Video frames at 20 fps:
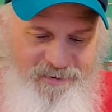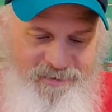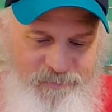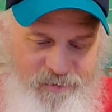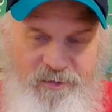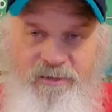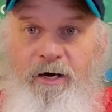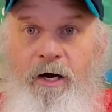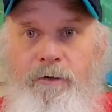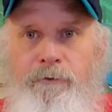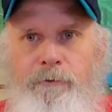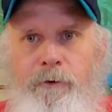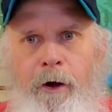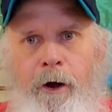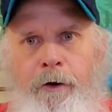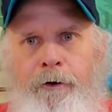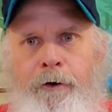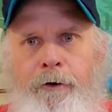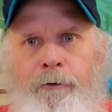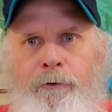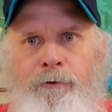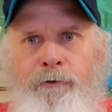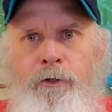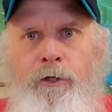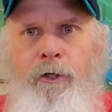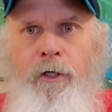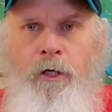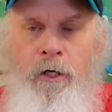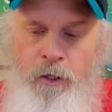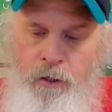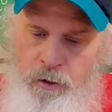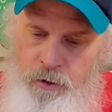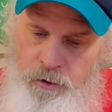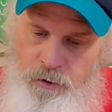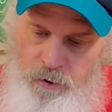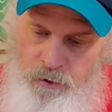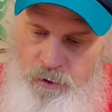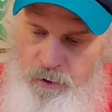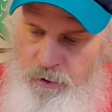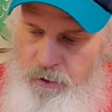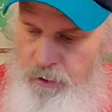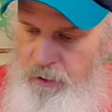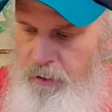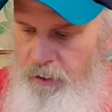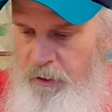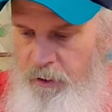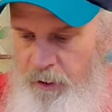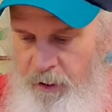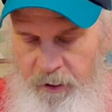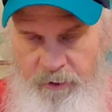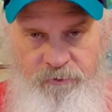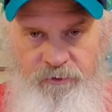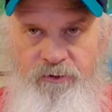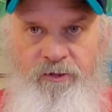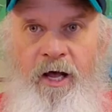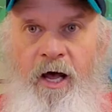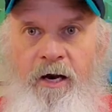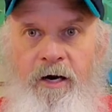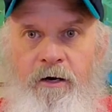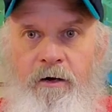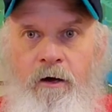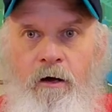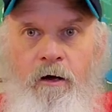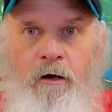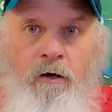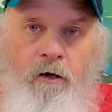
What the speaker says: besides echoes and static,